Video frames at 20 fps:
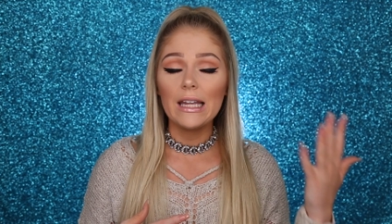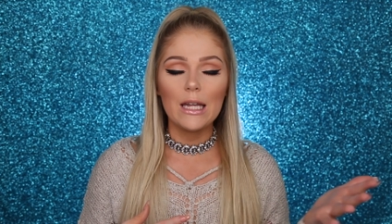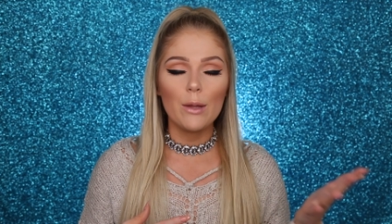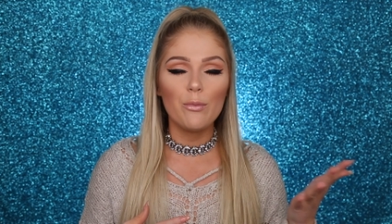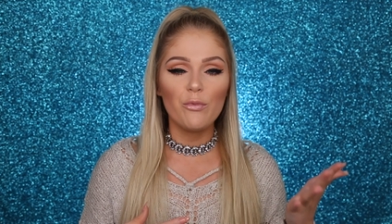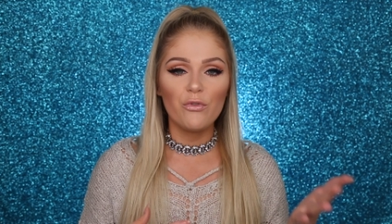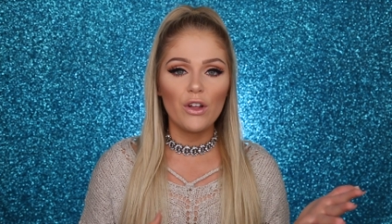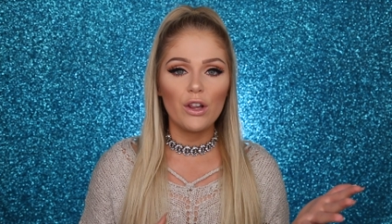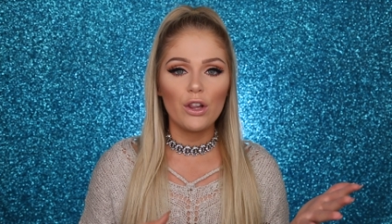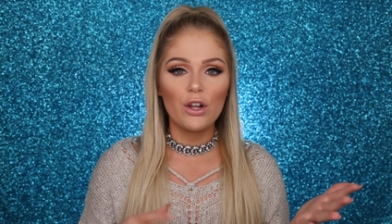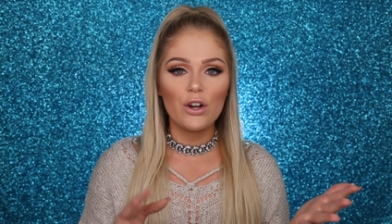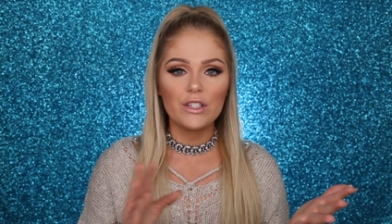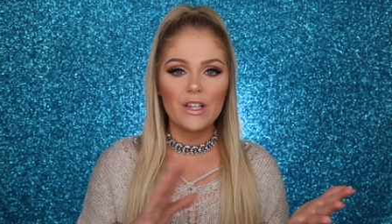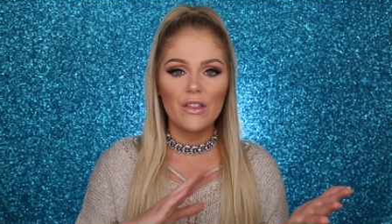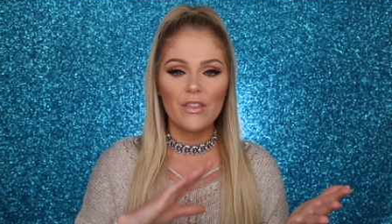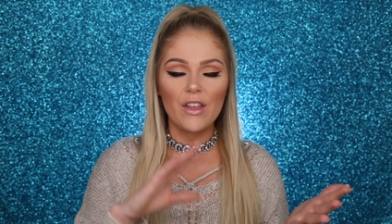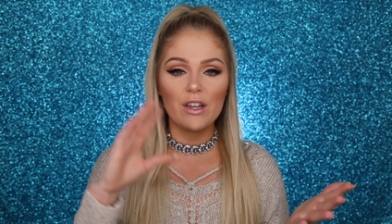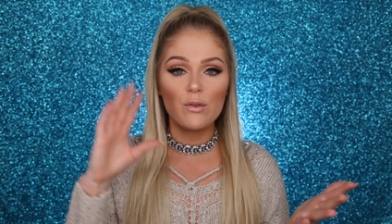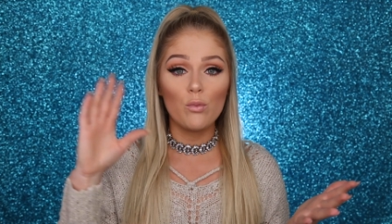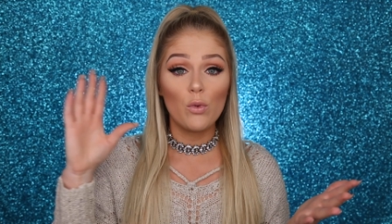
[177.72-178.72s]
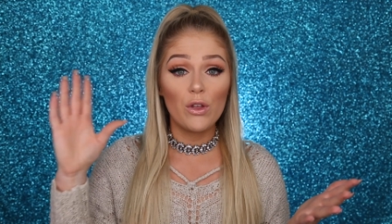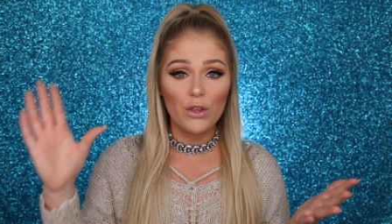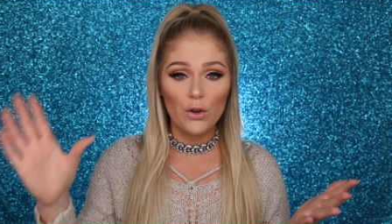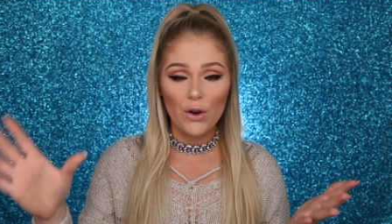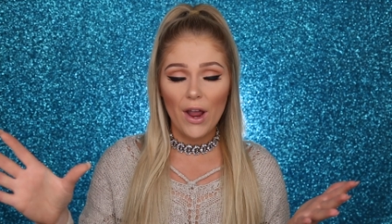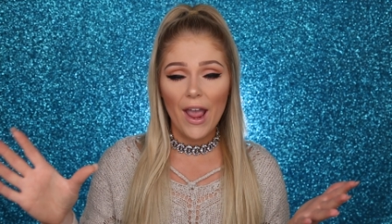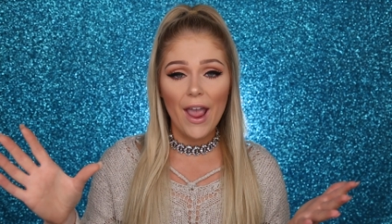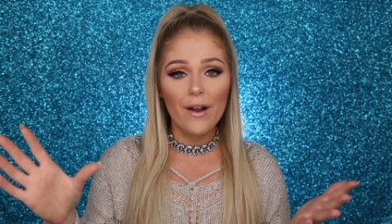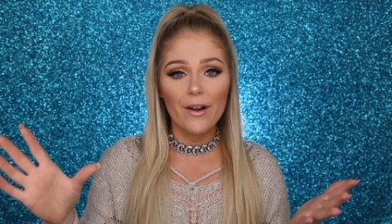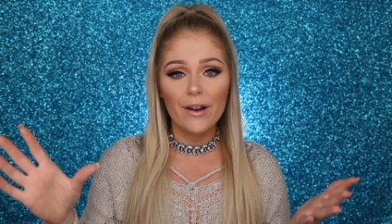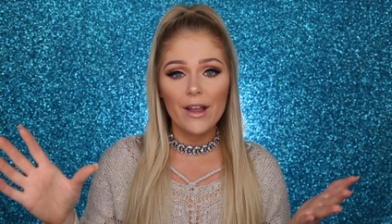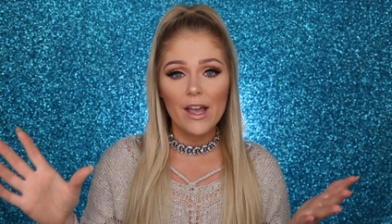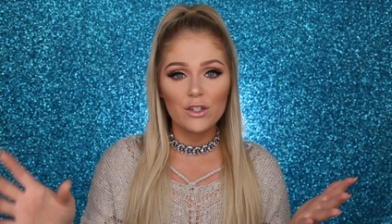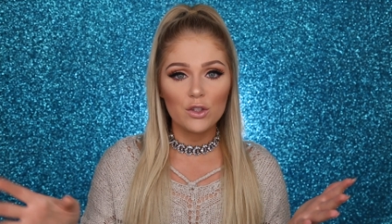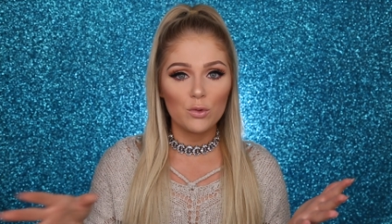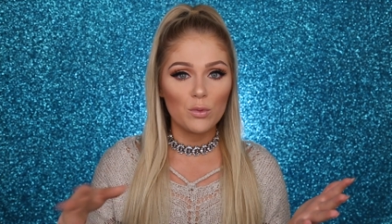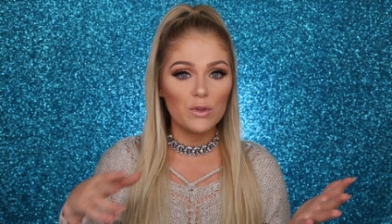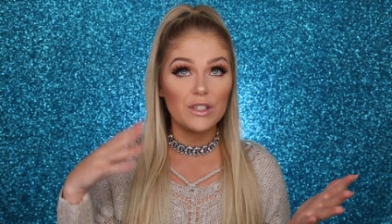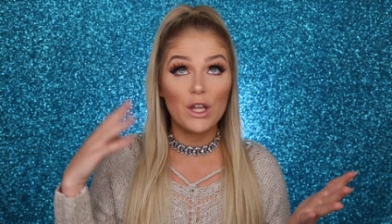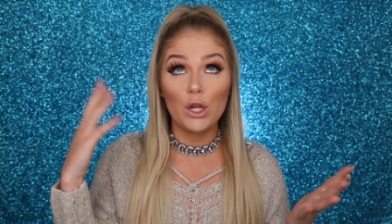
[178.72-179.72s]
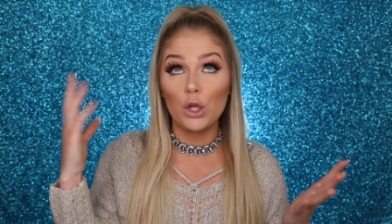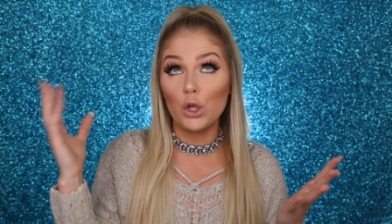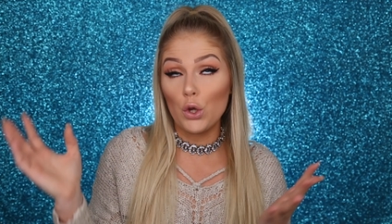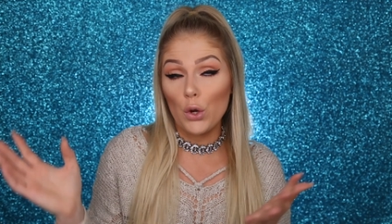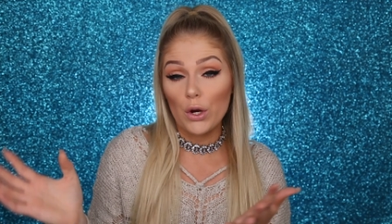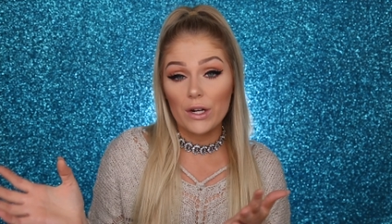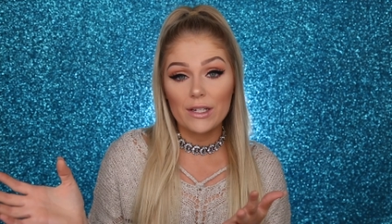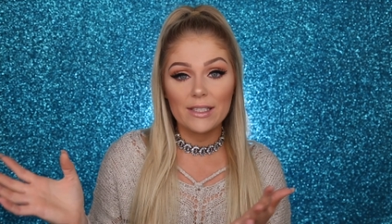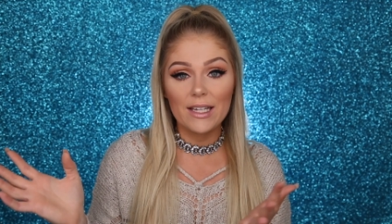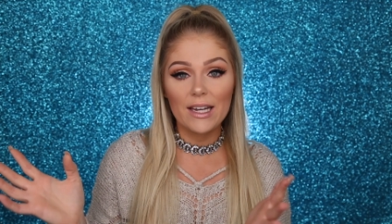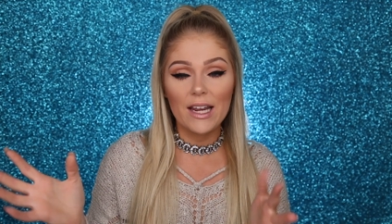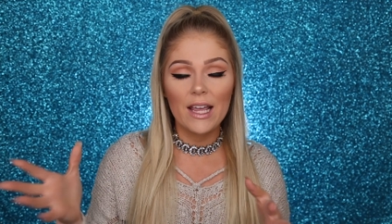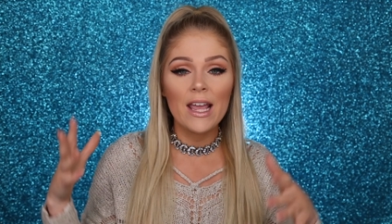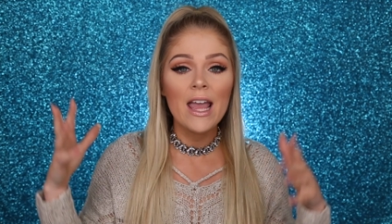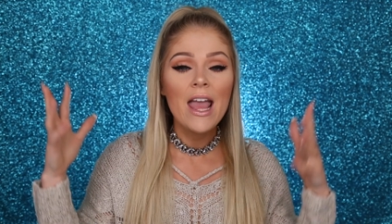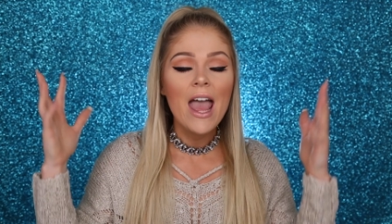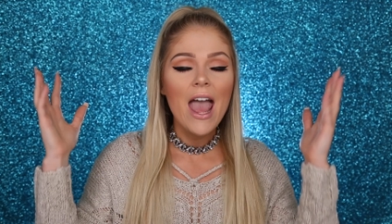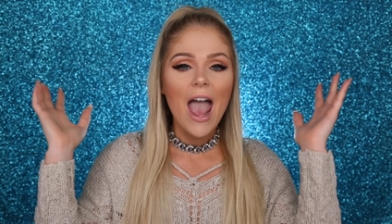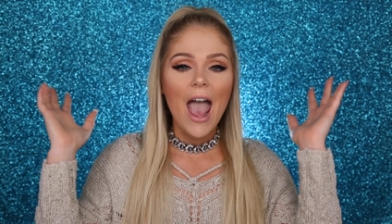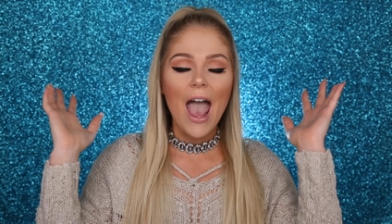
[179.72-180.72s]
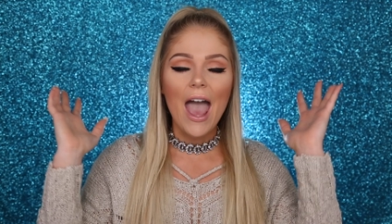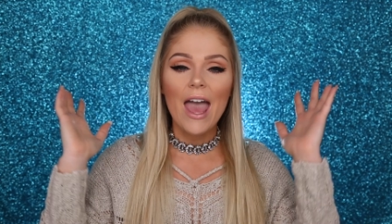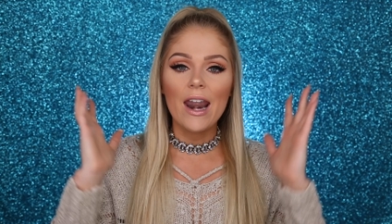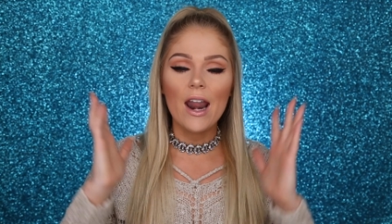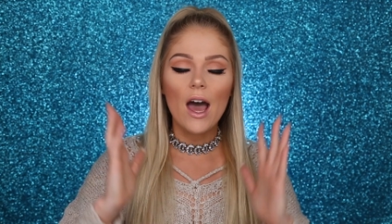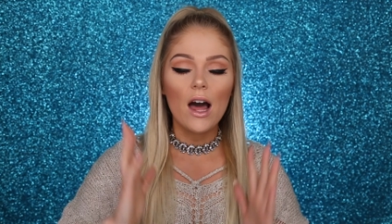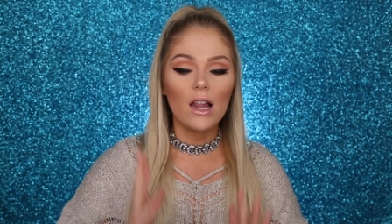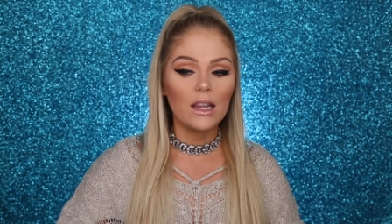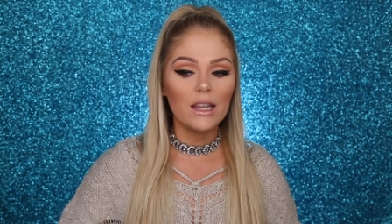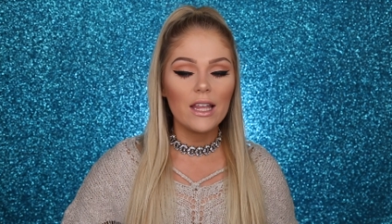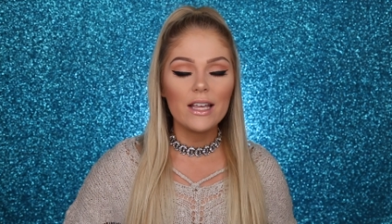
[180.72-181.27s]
lip fillers, and then with your area, so we'll say New York City, and a